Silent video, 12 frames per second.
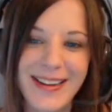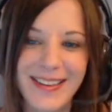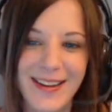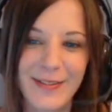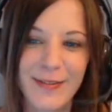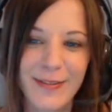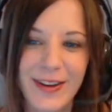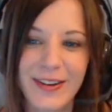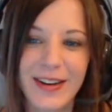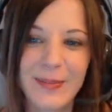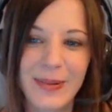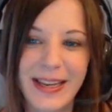on
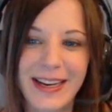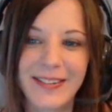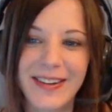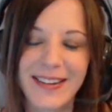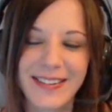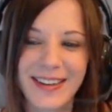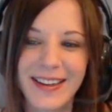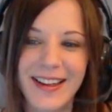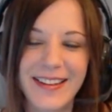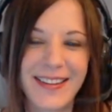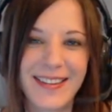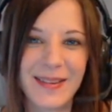Fury playing around
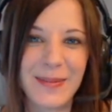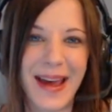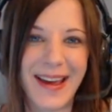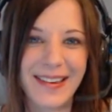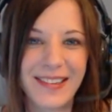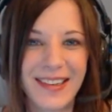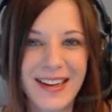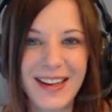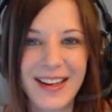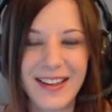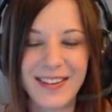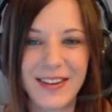Colossus Smash?
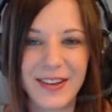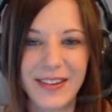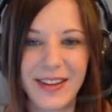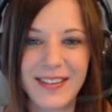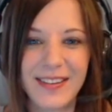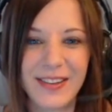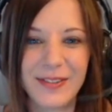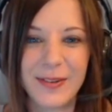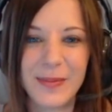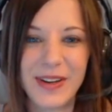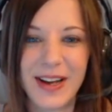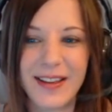So let's hear it
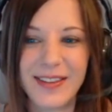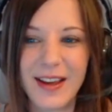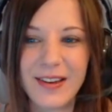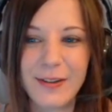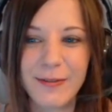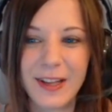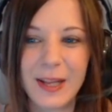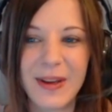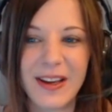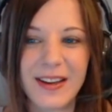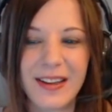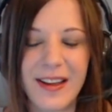from you guys. How do you feel
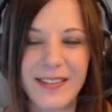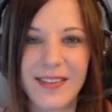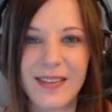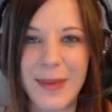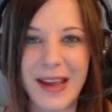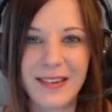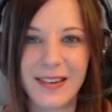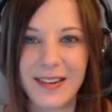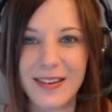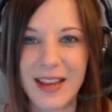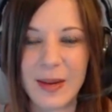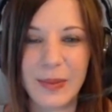about Colossus Smash and
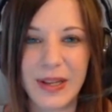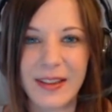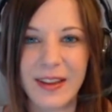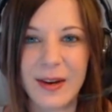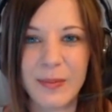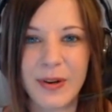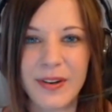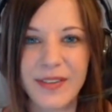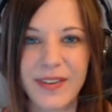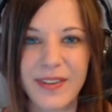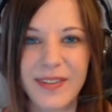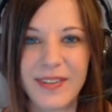this gameplay that it
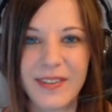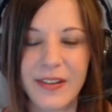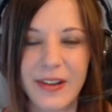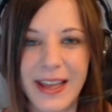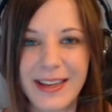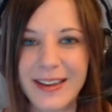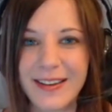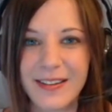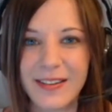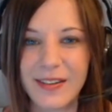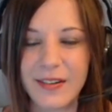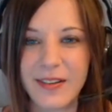produces? Do you like it?
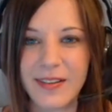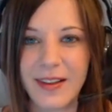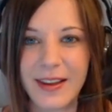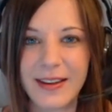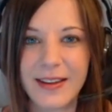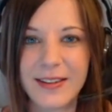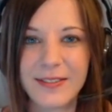Do you dislike it?